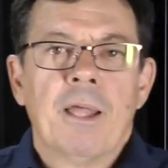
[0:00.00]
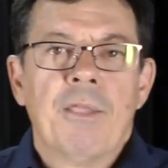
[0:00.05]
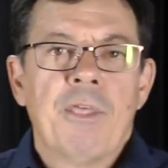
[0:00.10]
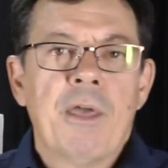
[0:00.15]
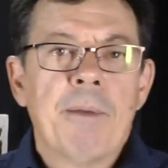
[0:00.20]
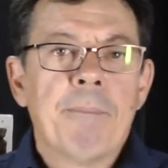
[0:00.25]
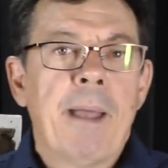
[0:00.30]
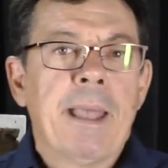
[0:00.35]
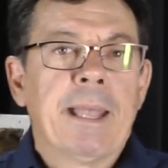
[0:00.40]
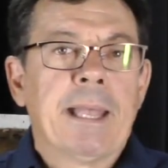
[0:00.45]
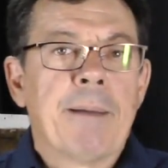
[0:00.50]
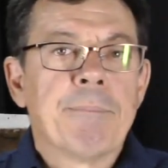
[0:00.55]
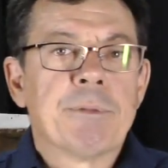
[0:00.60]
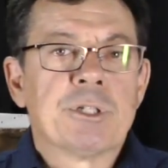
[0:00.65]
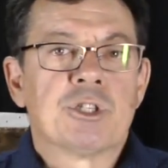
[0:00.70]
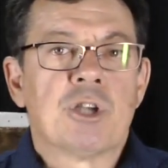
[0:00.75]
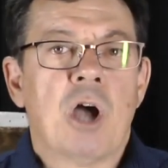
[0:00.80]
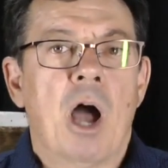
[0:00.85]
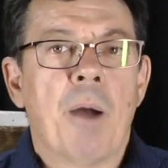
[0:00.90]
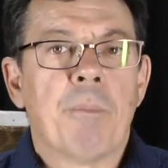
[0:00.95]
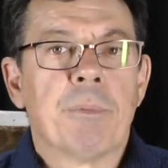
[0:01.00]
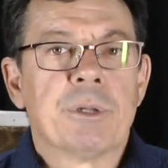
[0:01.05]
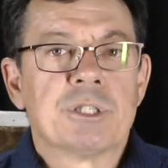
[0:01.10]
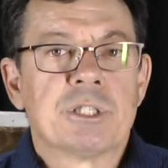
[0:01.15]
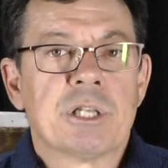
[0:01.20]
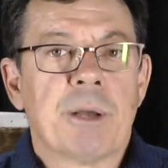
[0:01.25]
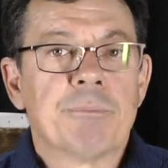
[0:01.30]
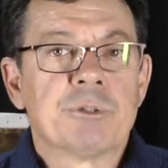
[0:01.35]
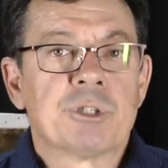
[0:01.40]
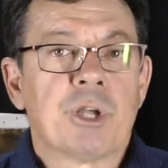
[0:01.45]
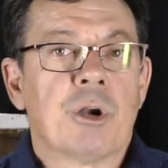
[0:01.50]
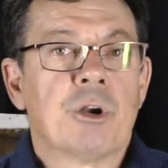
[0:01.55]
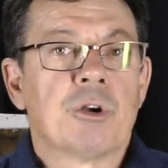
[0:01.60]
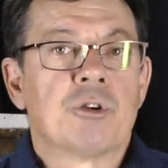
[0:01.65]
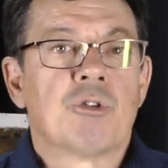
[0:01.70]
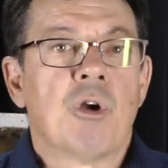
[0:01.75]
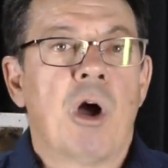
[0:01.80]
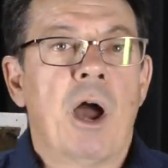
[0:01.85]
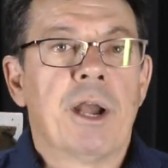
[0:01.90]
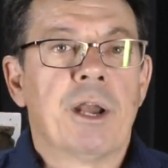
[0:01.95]
there may come a time when someone's going to
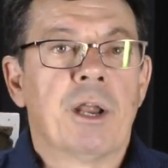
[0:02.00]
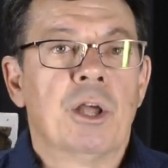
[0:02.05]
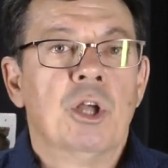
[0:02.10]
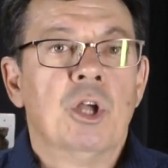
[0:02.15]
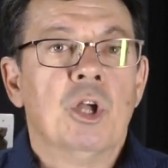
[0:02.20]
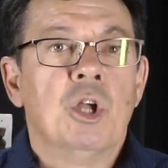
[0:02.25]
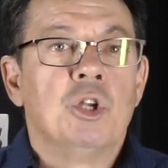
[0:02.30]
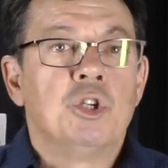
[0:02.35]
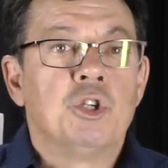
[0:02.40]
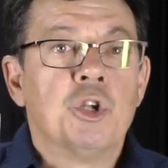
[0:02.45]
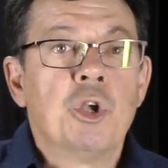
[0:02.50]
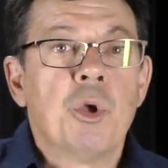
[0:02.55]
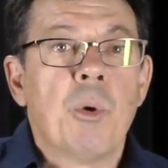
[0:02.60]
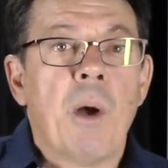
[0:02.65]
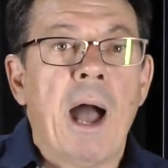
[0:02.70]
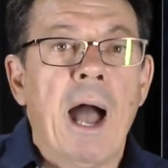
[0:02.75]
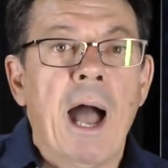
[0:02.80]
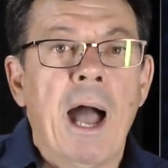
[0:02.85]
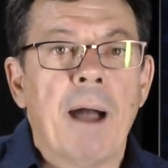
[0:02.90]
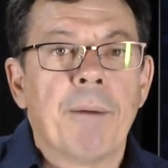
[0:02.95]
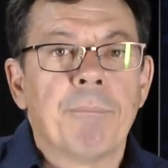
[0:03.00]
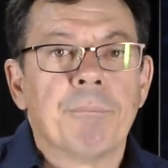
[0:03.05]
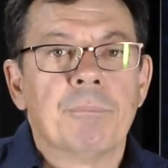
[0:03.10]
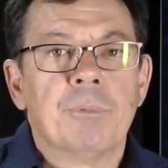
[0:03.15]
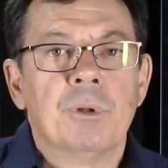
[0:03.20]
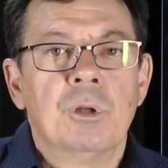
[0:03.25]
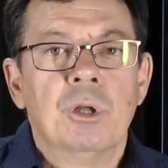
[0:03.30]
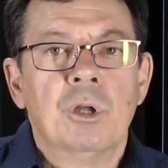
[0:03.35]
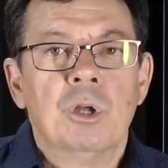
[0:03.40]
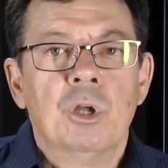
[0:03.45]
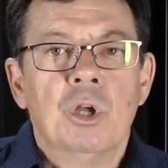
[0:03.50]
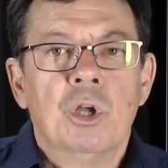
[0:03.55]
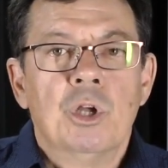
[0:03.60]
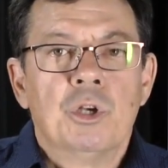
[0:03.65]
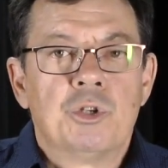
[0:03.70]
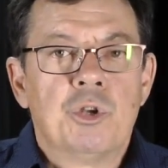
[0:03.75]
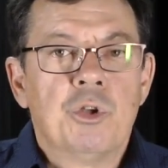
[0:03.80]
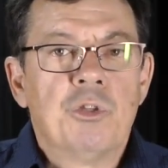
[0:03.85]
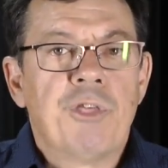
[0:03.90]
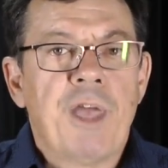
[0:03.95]
try to do you harm.
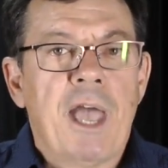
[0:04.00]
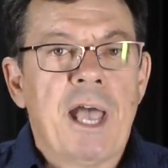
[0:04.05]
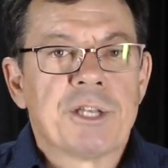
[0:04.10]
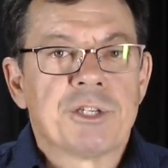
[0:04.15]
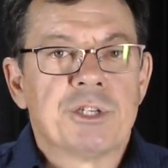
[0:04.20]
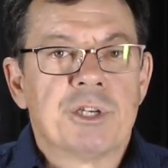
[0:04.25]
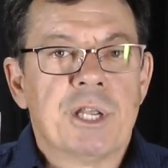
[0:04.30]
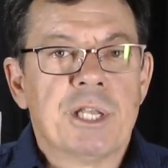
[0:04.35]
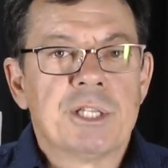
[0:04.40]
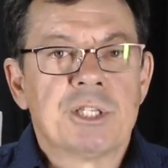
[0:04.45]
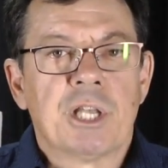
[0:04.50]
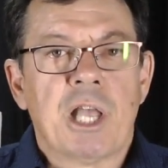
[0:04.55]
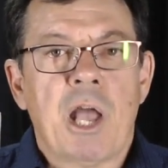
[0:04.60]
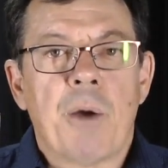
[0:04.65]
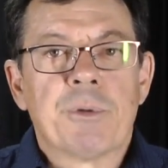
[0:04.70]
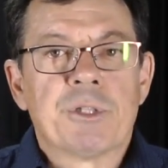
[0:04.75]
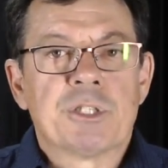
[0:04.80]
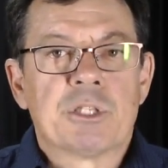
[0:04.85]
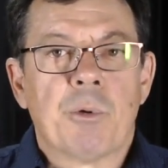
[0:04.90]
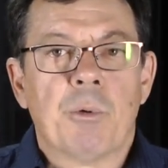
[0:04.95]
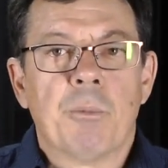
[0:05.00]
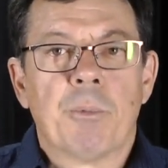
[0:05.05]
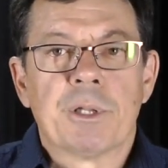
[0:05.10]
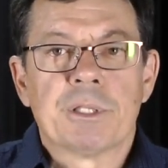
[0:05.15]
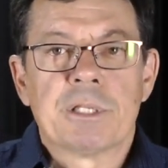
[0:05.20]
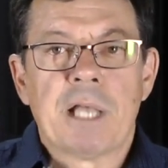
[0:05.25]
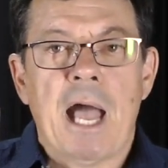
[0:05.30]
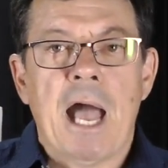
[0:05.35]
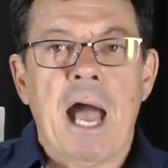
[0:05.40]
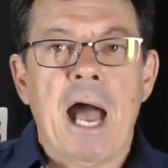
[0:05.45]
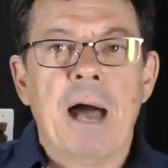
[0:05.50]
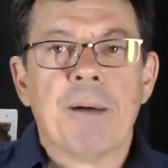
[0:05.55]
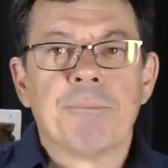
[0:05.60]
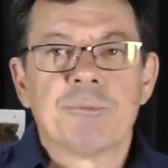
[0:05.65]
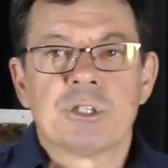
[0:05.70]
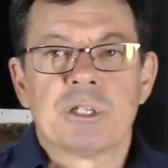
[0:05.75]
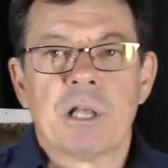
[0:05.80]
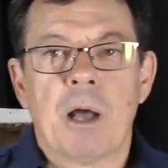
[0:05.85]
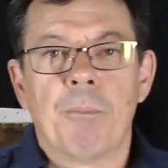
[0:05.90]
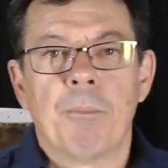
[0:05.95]
2,000 years ago, when someone wanted to harm
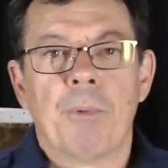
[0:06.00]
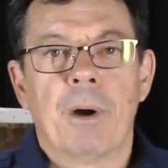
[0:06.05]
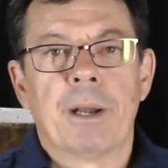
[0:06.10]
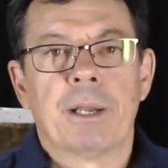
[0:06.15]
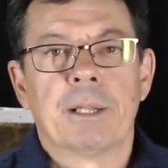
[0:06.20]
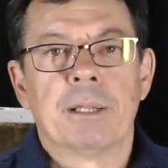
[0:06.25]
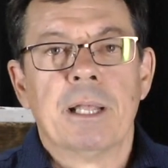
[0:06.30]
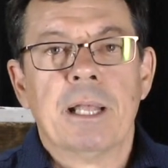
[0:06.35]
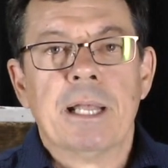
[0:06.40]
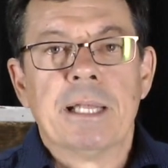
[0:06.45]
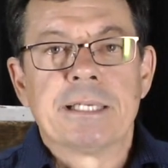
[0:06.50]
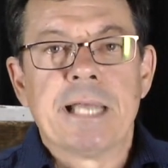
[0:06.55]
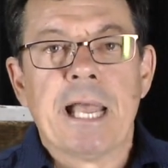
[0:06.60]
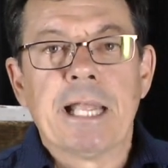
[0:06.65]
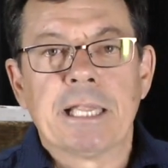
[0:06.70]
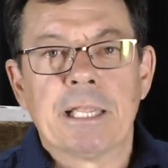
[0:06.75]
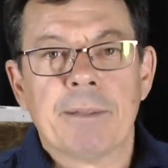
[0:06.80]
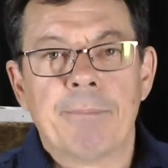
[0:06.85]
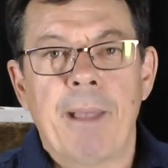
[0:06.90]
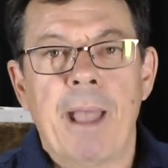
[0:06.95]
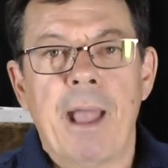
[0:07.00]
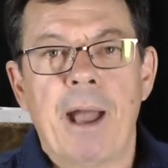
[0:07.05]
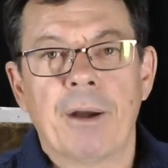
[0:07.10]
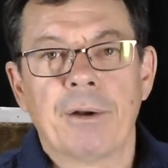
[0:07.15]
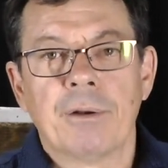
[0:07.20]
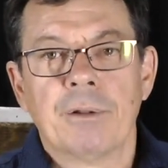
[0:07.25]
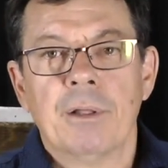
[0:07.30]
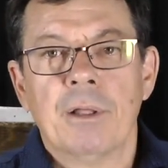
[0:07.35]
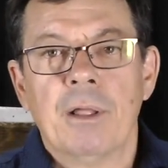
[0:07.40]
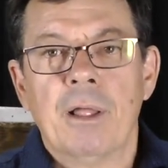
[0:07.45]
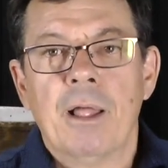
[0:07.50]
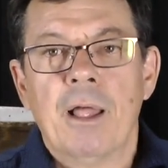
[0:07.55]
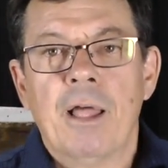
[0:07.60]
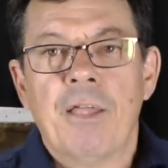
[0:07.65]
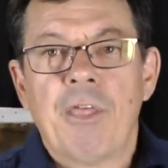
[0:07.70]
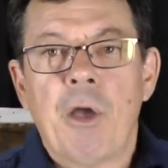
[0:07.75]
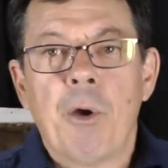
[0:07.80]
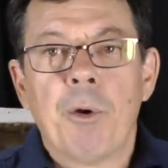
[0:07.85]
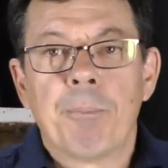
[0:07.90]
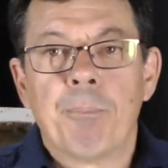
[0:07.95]
someone and take them out,
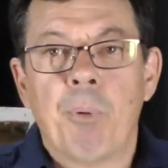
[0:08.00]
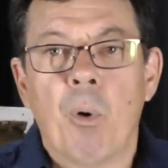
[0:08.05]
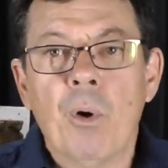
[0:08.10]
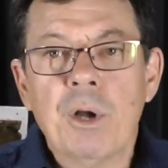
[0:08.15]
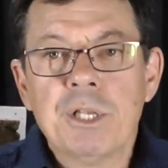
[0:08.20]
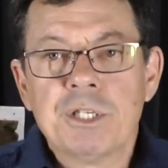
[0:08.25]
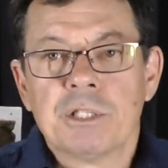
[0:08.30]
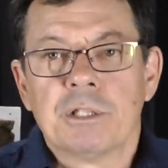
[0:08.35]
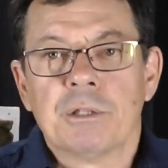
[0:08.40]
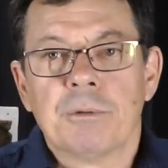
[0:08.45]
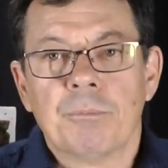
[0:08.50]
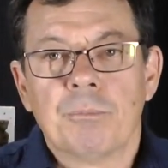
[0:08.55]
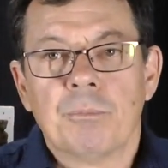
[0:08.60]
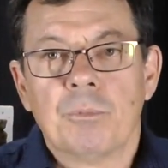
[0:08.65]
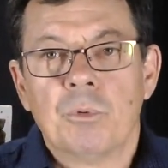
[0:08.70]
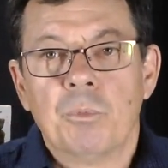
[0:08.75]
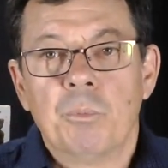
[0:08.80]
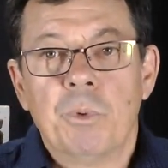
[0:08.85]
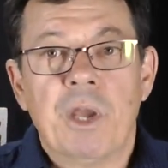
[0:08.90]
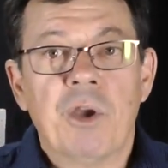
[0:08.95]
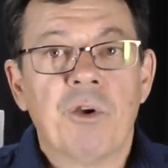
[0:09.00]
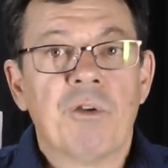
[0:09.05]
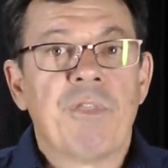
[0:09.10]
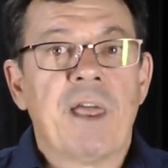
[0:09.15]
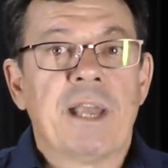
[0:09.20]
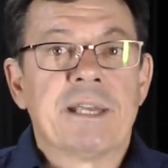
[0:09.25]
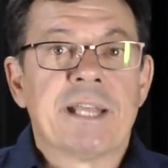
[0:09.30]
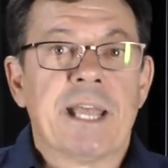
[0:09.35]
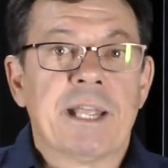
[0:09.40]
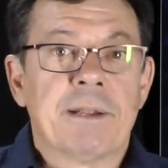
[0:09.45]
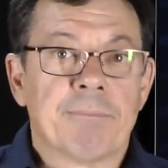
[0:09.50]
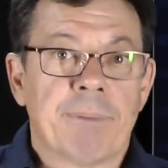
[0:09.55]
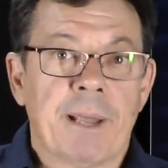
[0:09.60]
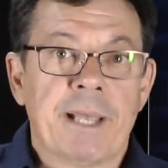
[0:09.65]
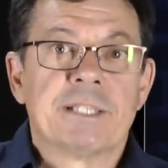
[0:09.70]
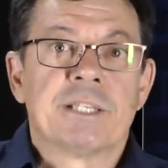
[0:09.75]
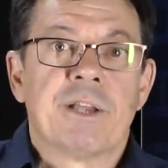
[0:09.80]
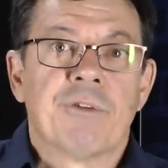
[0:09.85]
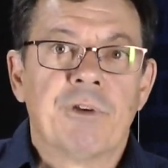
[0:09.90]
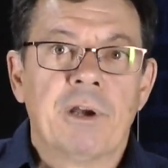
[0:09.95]
they would poison them. We hear of that taking
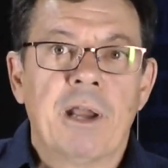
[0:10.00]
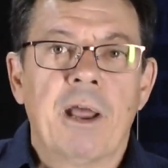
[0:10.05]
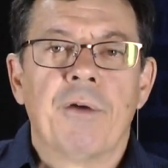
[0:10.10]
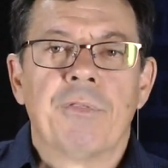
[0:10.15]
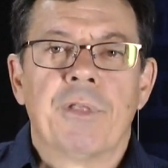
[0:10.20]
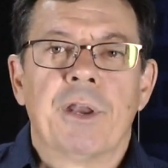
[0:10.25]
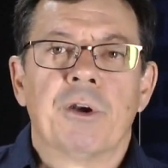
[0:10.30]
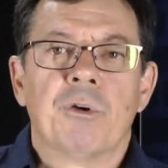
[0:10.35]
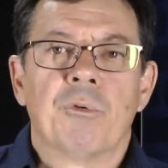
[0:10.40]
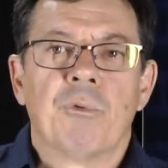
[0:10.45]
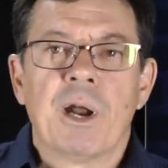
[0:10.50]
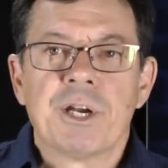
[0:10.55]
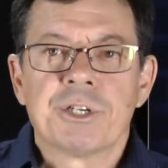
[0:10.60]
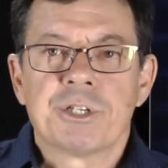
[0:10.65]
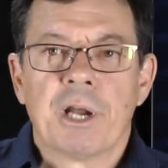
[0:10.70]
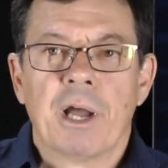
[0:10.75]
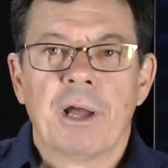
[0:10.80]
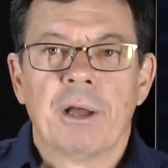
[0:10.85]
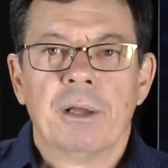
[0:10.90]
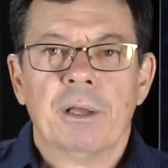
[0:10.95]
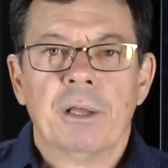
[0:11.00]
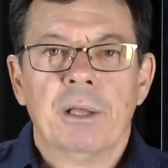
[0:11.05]
place every now and then in Russia.